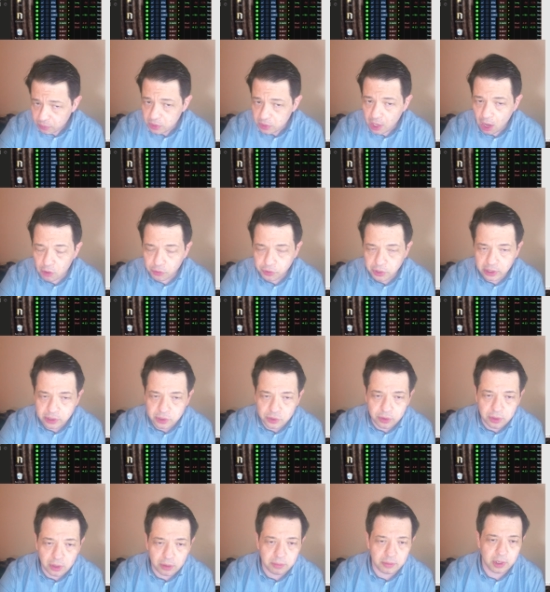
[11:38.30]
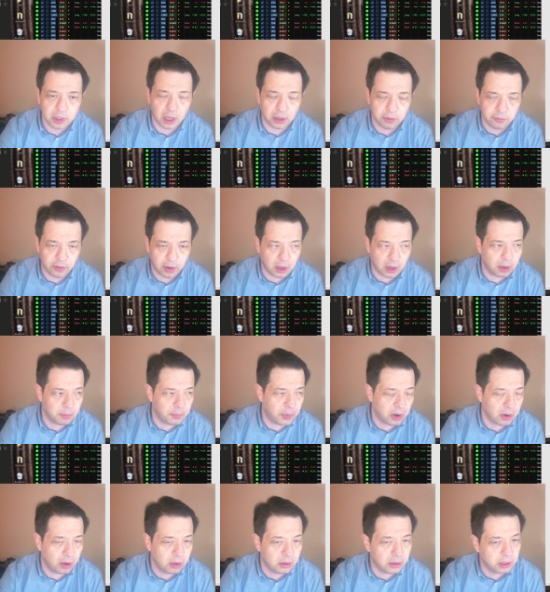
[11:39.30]
how things that kind of
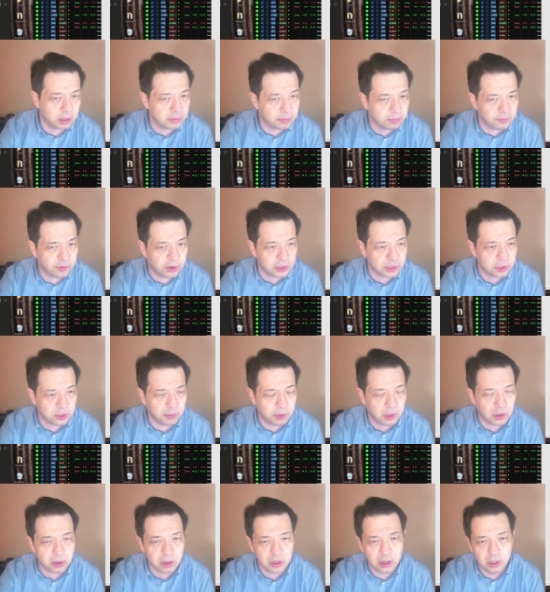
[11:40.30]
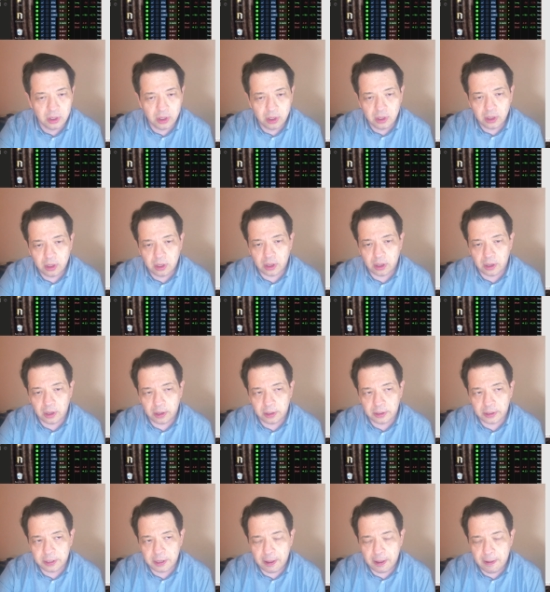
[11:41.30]
parallel and very similar. And